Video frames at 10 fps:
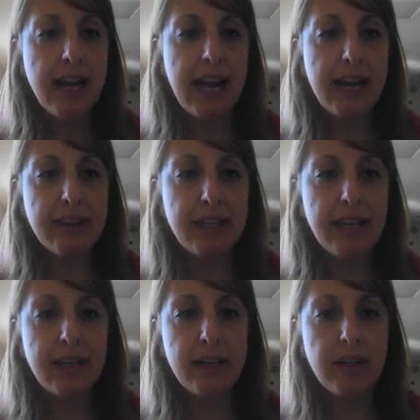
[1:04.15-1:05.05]
and
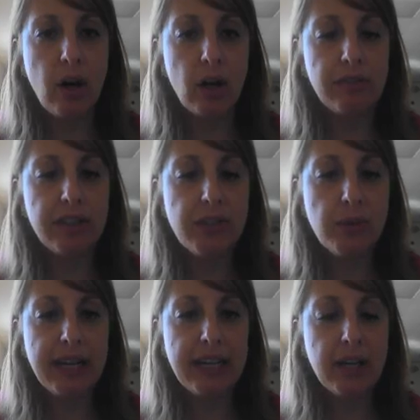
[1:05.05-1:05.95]
then all of this
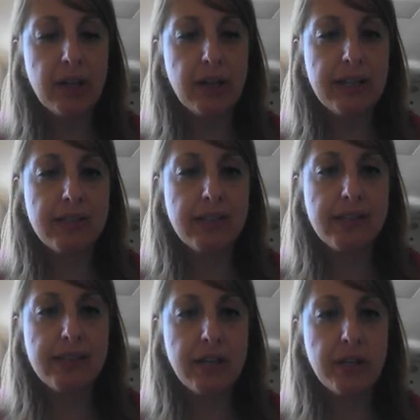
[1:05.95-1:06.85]
right here is the
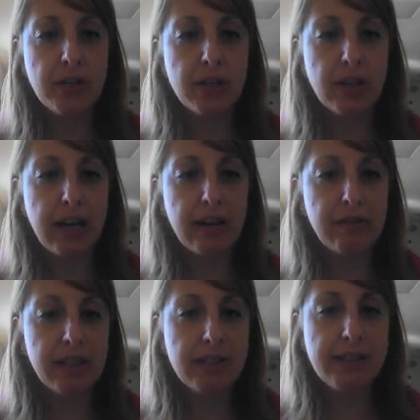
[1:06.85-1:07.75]
center of
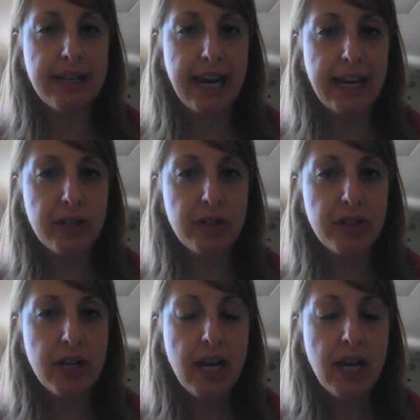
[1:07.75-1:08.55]
the stage.